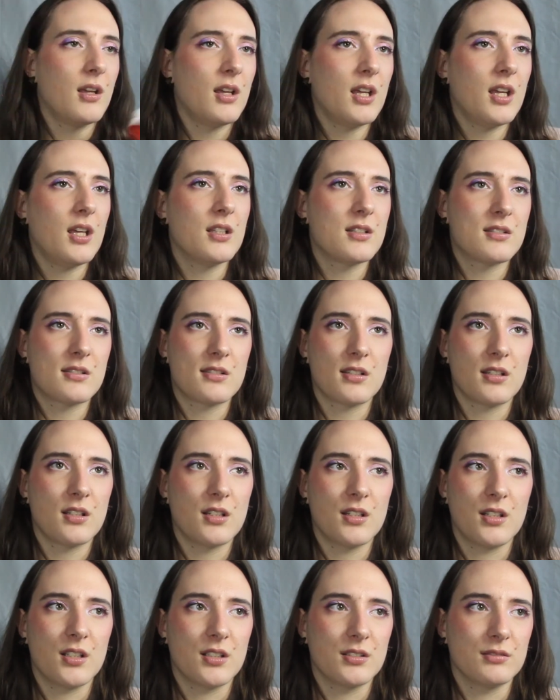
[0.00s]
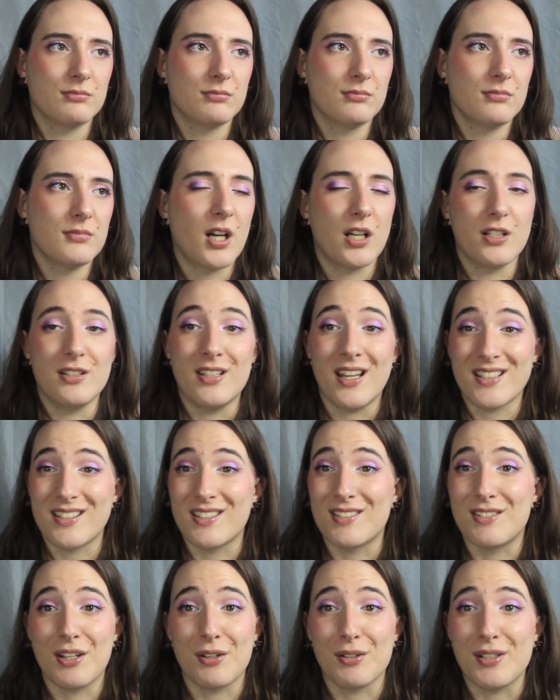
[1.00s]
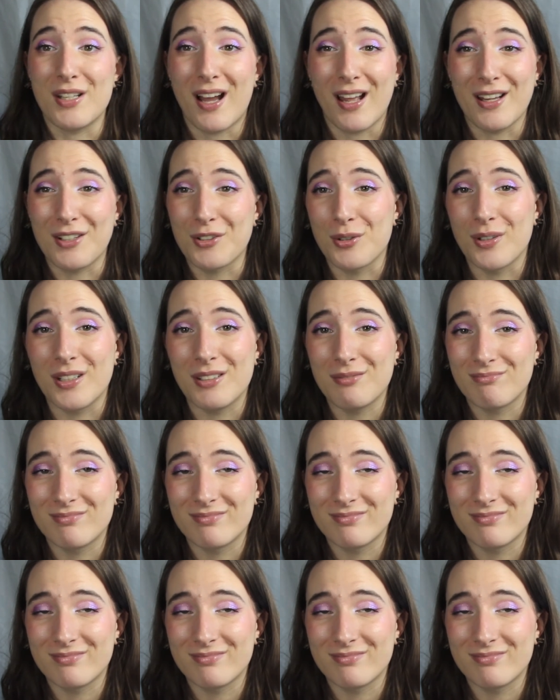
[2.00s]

It's a unnecessary eye cream